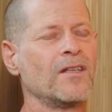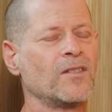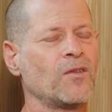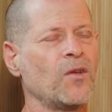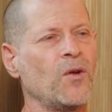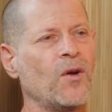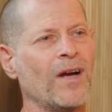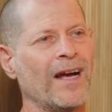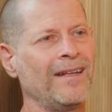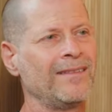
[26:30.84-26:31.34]
So
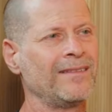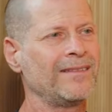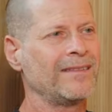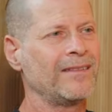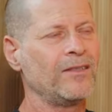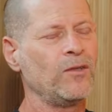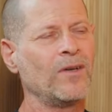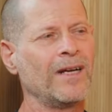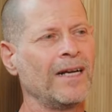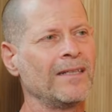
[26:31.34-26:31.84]
you can't
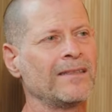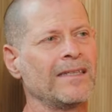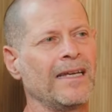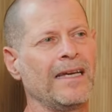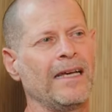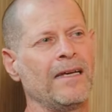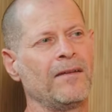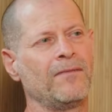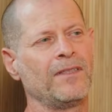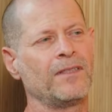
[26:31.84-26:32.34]
you can't
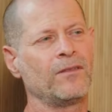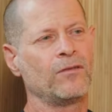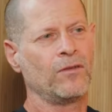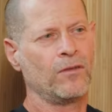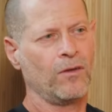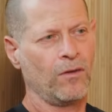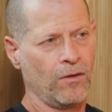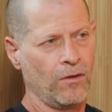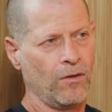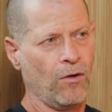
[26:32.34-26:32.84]
have it
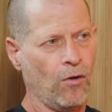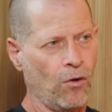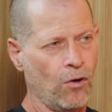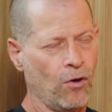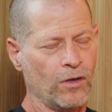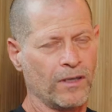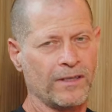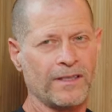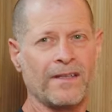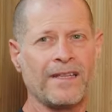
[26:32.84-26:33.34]

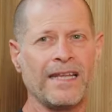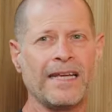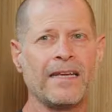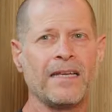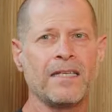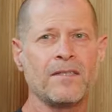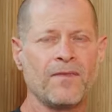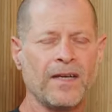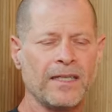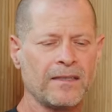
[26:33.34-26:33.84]
all. The thing
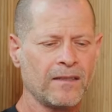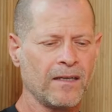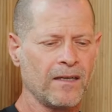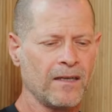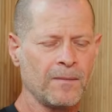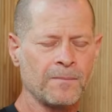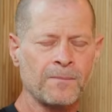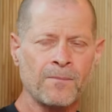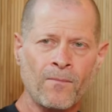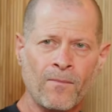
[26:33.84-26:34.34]
is that
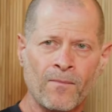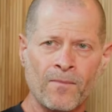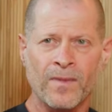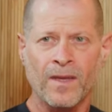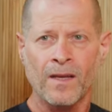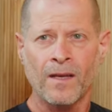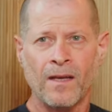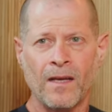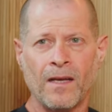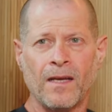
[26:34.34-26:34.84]
uh,
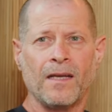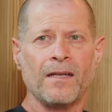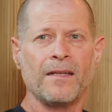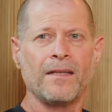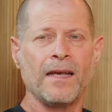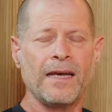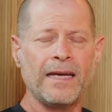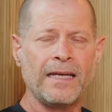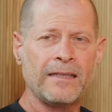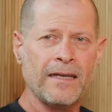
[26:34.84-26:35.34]

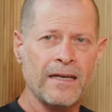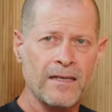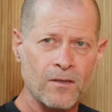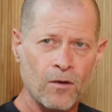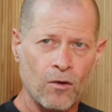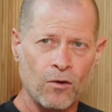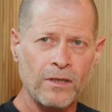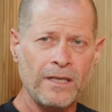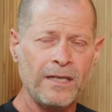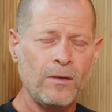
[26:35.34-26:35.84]
it has
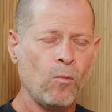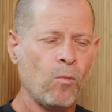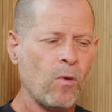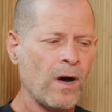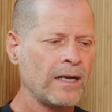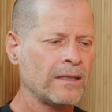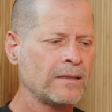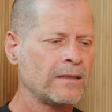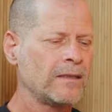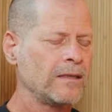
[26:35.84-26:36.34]
only
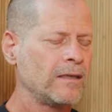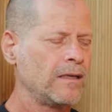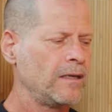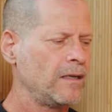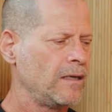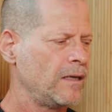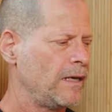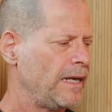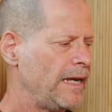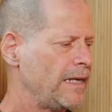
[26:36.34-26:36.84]
one
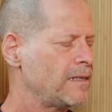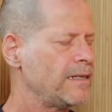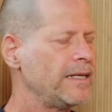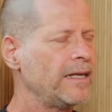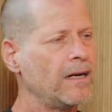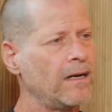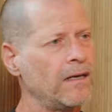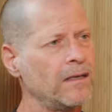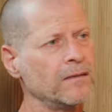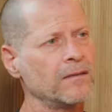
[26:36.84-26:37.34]
uh, SD
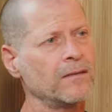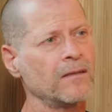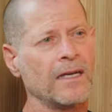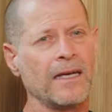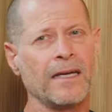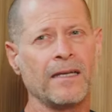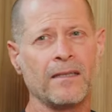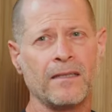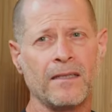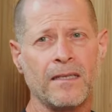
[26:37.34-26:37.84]
card,
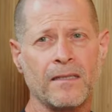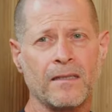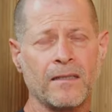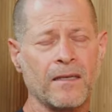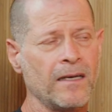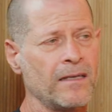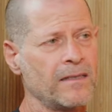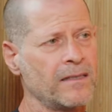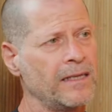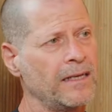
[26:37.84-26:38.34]
and this
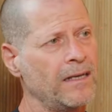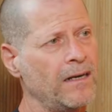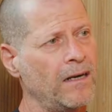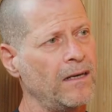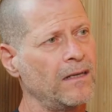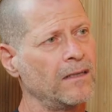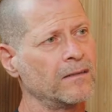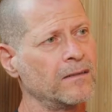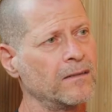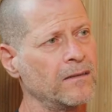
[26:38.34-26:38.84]
SD
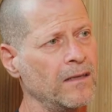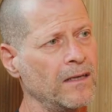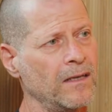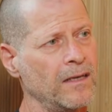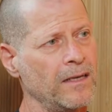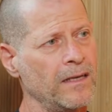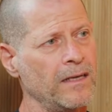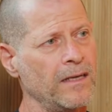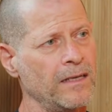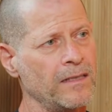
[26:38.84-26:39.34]
card
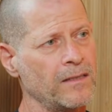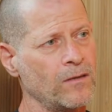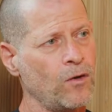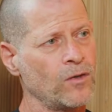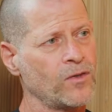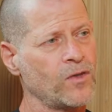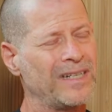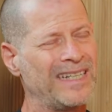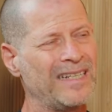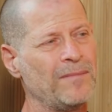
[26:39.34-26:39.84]
uh, is
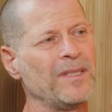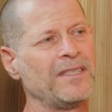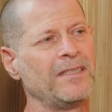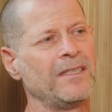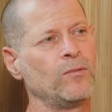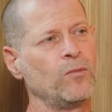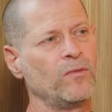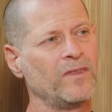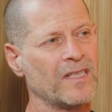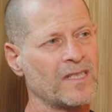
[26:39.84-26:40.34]
also
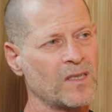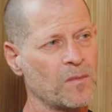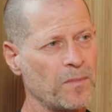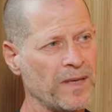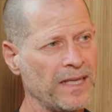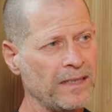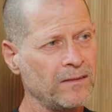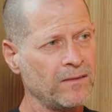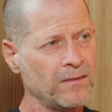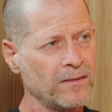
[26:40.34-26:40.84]
limited with the
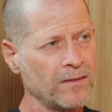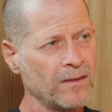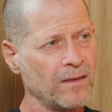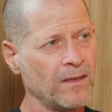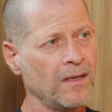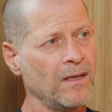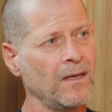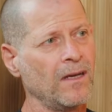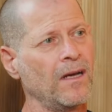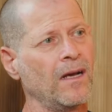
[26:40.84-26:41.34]
speed.
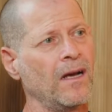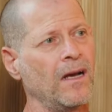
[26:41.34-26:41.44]
Mm.